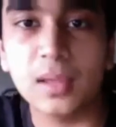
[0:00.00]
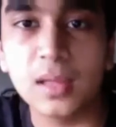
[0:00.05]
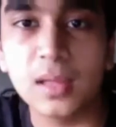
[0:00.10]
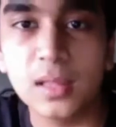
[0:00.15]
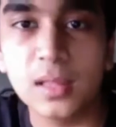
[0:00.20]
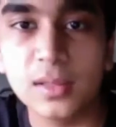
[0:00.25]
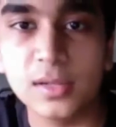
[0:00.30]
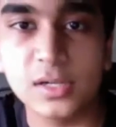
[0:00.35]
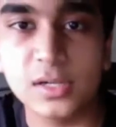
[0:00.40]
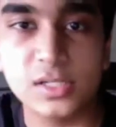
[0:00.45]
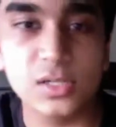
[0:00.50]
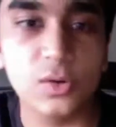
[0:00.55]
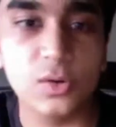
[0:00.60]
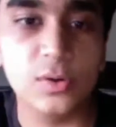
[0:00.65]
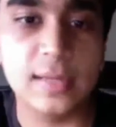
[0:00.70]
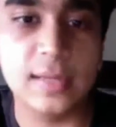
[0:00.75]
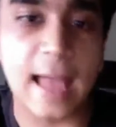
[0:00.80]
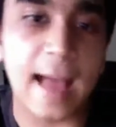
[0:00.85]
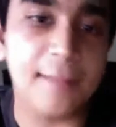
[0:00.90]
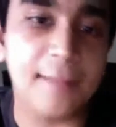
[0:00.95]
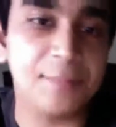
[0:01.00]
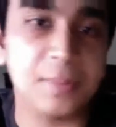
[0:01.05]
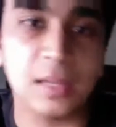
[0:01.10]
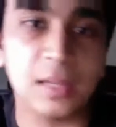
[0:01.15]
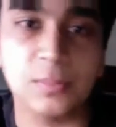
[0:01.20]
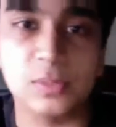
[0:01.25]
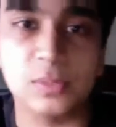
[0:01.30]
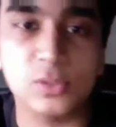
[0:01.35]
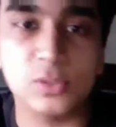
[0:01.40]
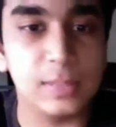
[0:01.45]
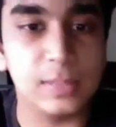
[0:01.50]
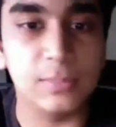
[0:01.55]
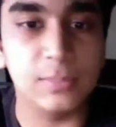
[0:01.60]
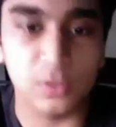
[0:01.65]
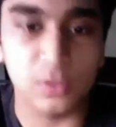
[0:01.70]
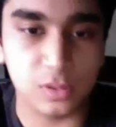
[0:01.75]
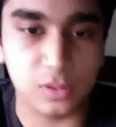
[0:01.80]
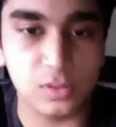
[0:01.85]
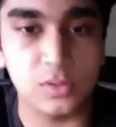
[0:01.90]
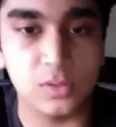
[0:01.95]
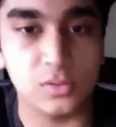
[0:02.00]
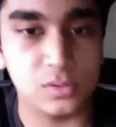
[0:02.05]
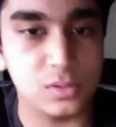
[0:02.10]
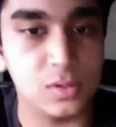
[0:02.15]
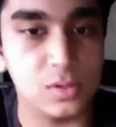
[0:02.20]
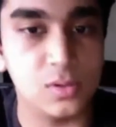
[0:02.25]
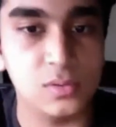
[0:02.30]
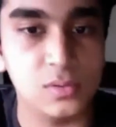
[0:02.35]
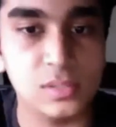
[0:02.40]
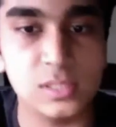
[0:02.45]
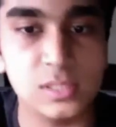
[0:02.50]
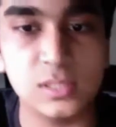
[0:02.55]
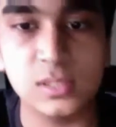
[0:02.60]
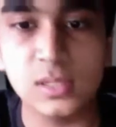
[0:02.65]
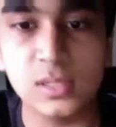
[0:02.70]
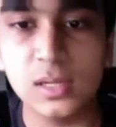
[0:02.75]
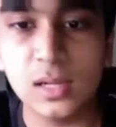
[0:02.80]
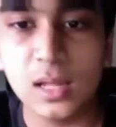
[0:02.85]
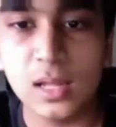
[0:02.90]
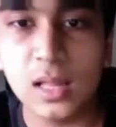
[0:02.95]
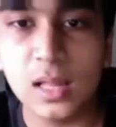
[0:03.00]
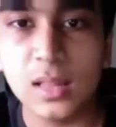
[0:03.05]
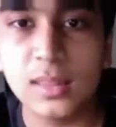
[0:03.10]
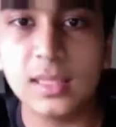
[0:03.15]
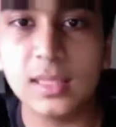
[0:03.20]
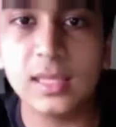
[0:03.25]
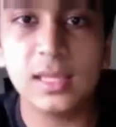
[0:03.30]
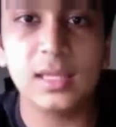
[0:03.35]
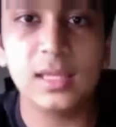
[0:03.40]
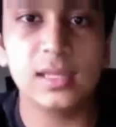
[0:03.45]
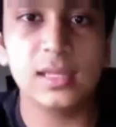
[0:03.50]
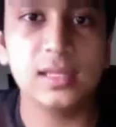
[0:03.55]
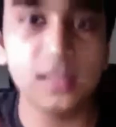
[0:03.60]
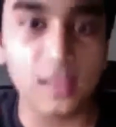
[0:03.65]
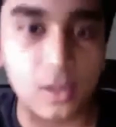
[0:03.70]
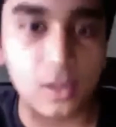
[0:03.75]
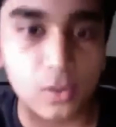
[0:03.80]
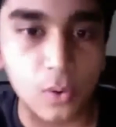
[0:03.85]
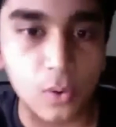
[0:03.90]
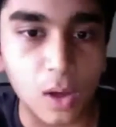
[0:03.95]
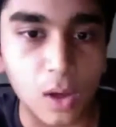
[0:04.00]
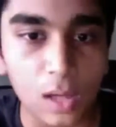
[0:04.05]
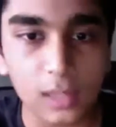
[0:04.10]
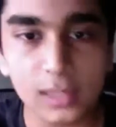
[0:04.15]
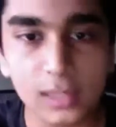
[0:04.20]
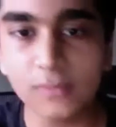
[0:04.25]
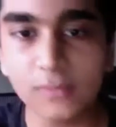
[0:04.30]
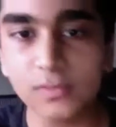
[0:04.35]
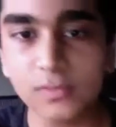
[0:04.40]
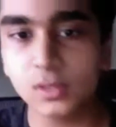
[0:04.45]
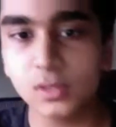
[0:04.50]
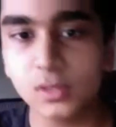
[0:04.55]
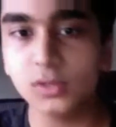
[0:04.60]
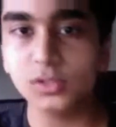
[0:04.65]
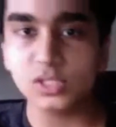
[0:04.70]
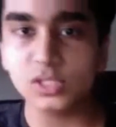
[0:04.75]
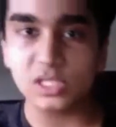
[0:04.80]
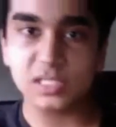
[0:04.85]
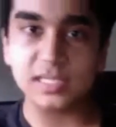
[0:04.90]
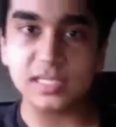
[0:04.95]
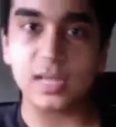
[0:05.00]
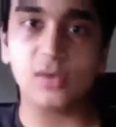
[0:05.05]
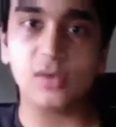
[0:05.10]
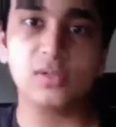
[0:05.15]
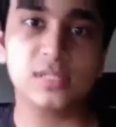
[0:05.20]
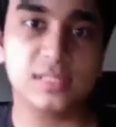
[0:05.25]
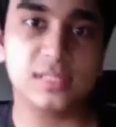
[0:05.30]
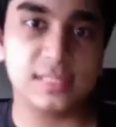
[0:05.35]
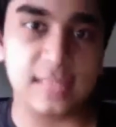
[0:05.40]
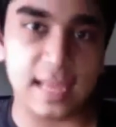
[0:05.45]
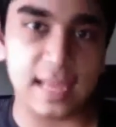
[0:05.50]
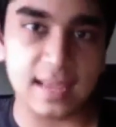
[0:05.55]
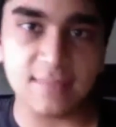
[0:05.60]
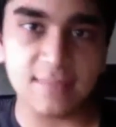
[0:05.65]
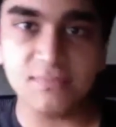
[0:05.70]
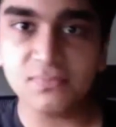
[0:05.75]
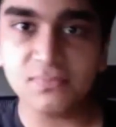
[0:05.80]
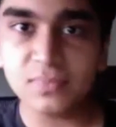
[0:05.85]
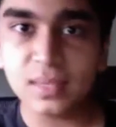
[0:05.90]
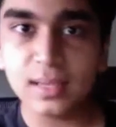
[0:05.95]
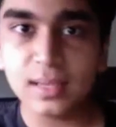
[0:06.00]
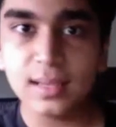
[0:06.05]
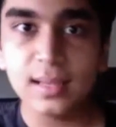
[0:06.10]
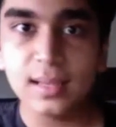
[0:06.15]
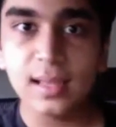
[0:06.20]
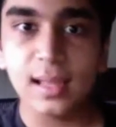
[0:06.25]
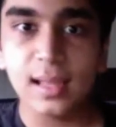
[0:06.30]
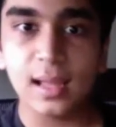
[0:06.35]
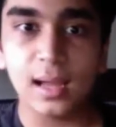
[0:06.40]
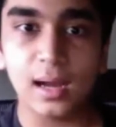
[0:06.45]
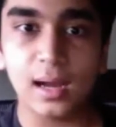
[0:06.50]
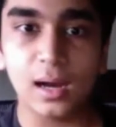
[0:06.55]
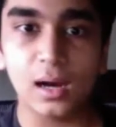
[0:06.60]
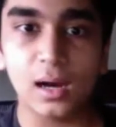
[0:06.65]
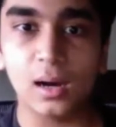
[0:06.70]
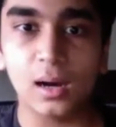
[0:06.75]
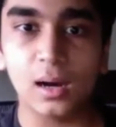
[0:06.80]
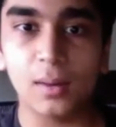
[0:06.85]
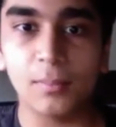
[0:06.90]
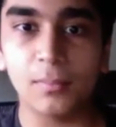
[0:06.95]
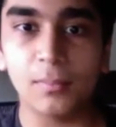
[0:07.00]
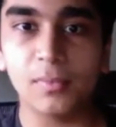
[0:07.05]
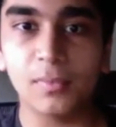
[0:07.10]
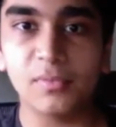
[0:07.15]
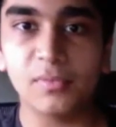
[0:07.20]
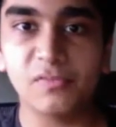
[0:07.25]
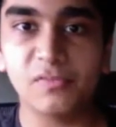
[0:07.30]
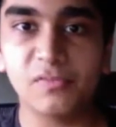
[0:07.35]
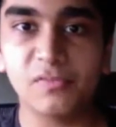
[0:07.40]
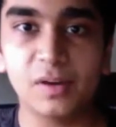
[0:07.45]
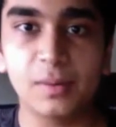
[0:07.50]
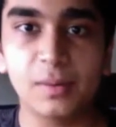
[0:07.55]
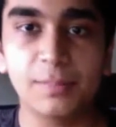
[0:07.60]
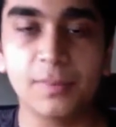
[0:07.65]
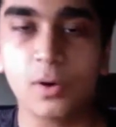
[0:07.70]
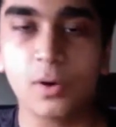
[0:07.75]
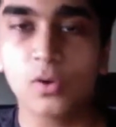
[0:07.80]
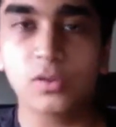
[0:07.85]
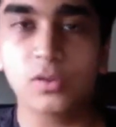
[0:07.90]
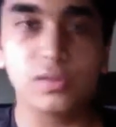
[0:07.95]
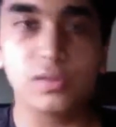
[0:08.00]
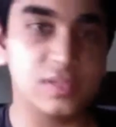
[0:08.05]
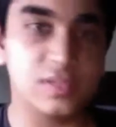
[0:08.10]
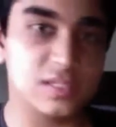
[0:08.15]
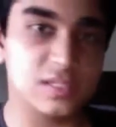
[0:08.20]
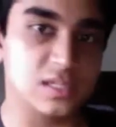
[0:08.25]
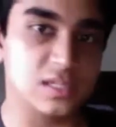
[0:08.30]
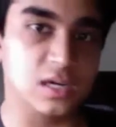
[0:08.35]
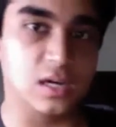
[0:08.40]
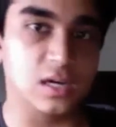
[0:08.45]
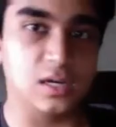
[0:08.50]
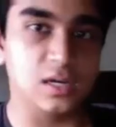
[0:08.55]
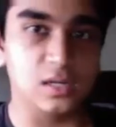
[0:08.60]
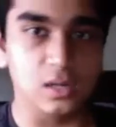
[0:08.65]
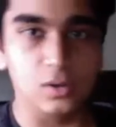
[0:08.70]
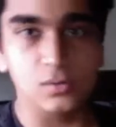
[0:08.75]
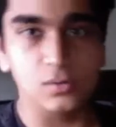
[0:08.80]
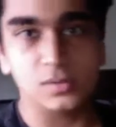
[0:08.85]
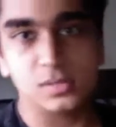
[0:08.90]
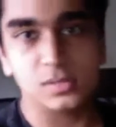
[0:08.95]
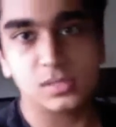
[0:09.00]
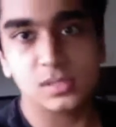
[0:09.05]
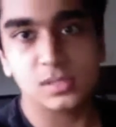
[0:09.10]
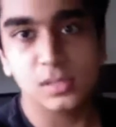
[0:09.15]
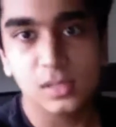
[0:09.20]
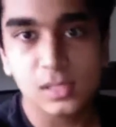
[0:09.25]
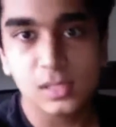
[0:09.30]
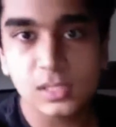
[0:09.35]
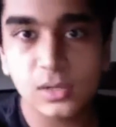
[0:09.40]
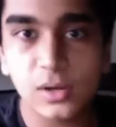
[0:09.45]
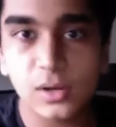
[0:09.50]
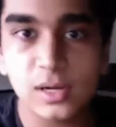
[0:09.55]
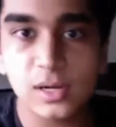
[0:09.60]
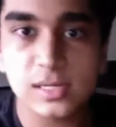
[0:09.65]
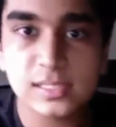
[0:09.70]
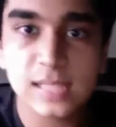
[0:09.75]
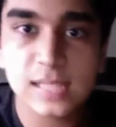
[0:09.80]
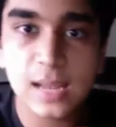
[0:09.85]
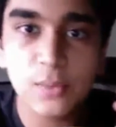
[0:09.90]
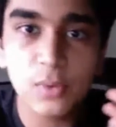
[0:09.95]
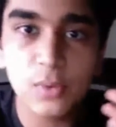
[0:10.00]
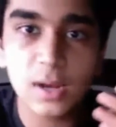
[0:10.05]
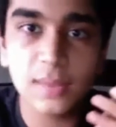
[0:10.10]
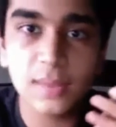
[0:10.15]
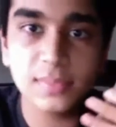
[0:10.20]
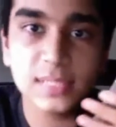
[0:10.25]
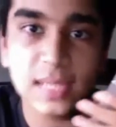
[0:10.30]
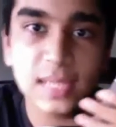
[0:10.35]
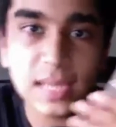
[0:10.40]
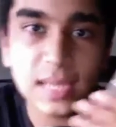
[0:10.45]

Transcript: there's no gap in between both of those notes. The quality of the note should sound same for both of the slurred notes. Do you understand what I'm saying?